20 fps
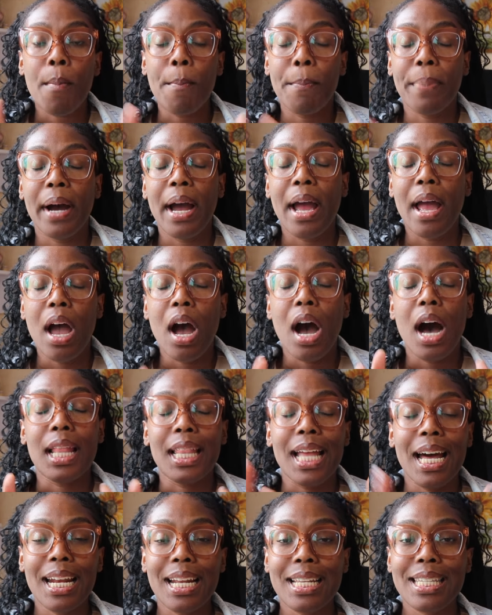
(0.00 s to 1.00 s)
But a
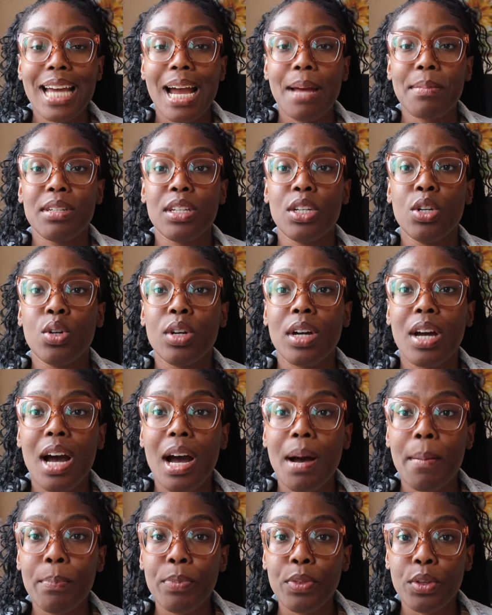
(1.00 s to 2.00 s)
lot of of times he'll
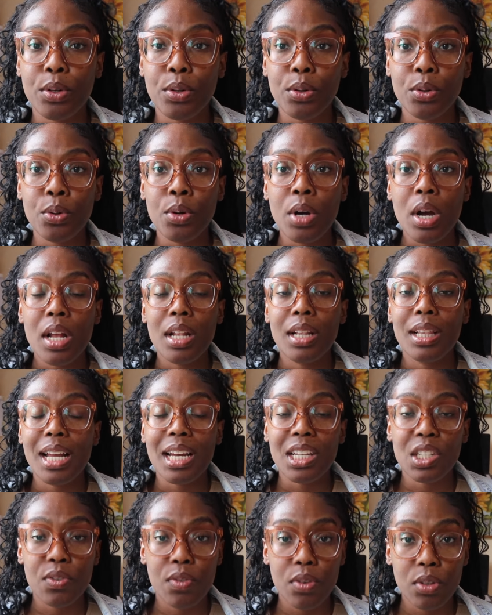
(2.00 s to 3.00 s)
come through
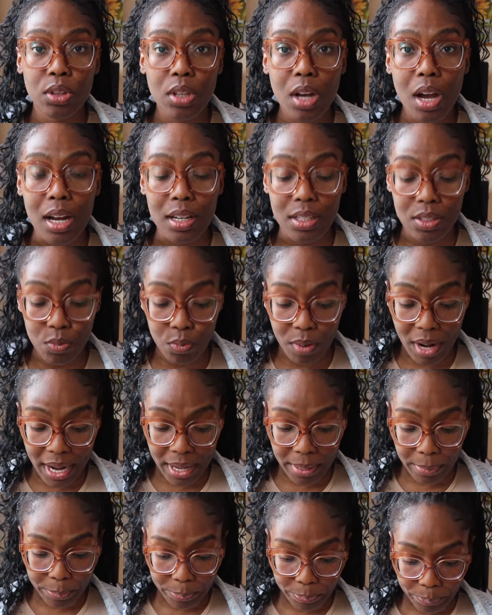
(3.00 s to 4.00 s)
lustful thoughts,
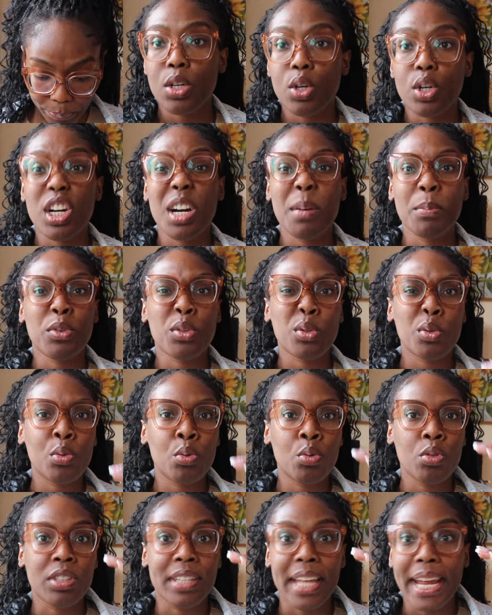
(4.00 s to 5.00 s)
right? He'll come
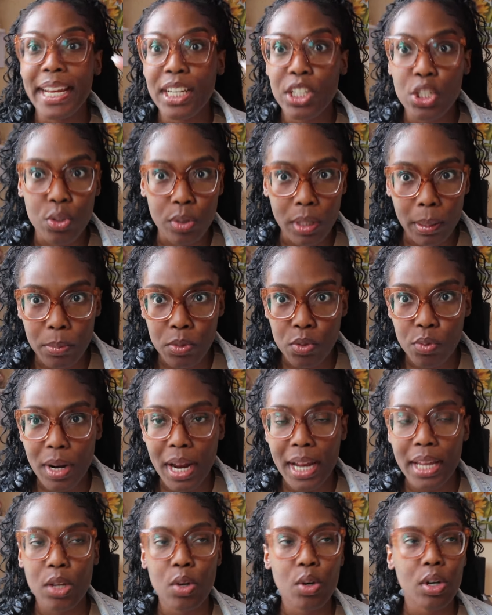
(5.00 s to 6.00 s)
through daydreams,
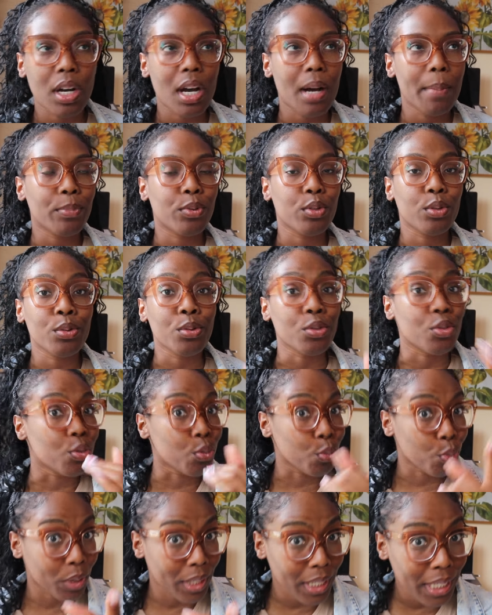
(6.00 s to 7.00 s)
right? He'll come through
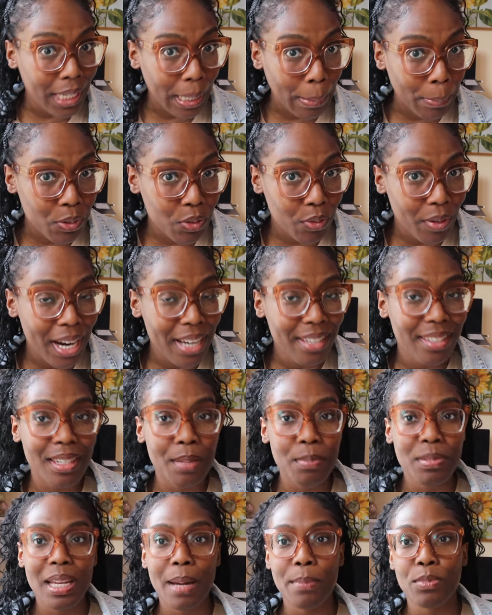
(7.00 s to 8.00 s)
dreams, right?
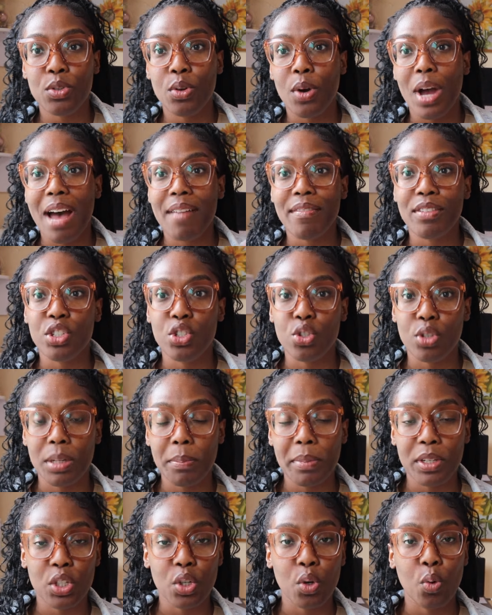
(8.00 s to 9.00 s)
Sometimes you'll have a
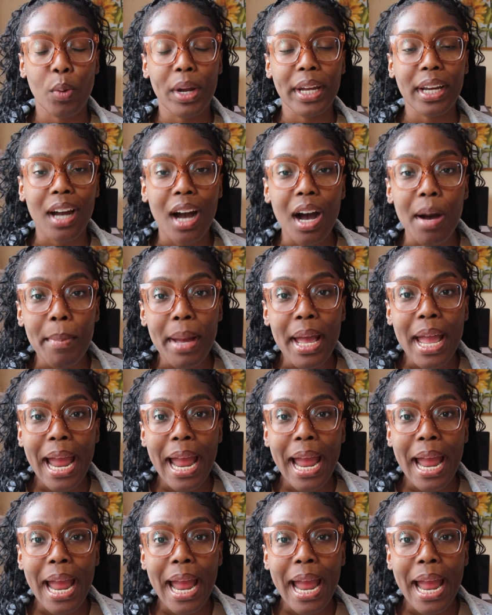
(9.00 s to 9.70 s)
dream and you'll wake up